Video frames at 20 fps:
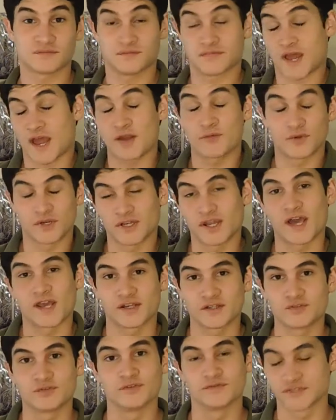I would like
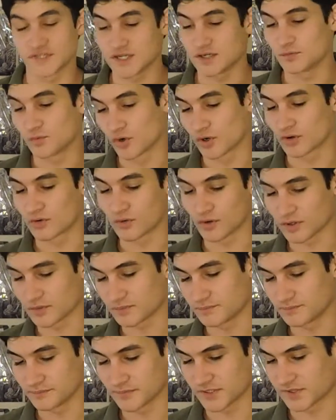to have seen more gore,
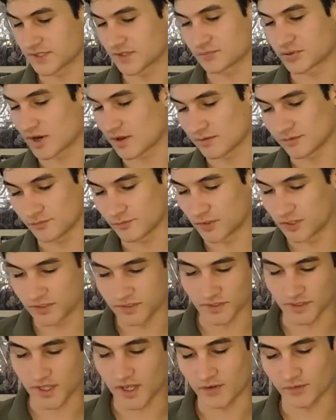but they probably wouldn't
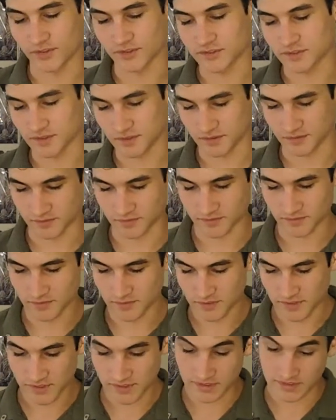allow it, so
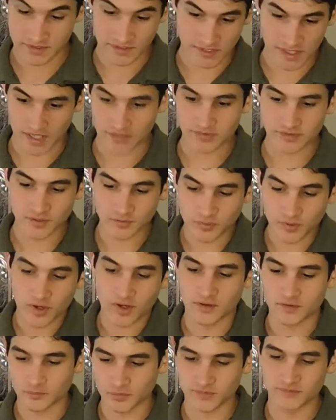not their
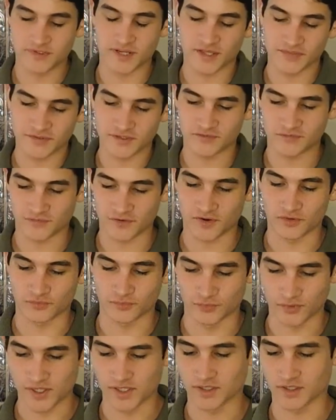fault
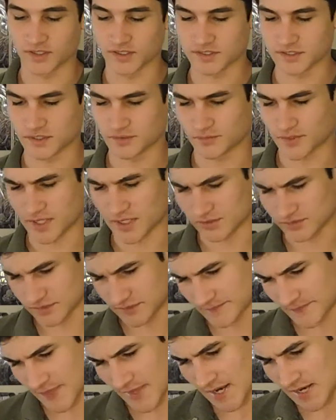really. So what else?
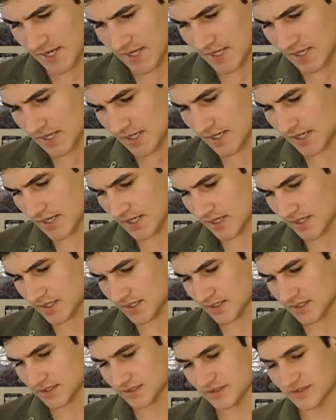Uh,
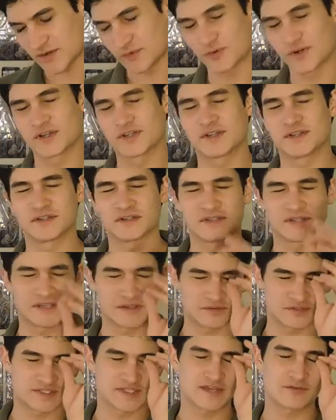it
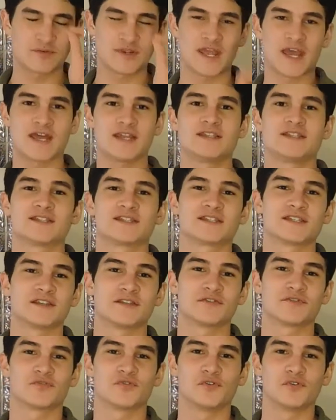was that we had to
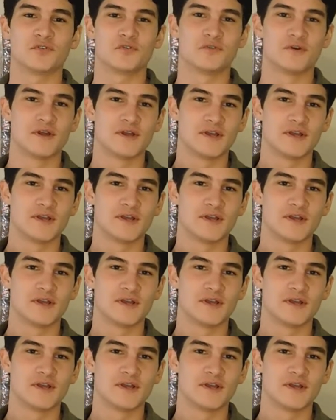sit through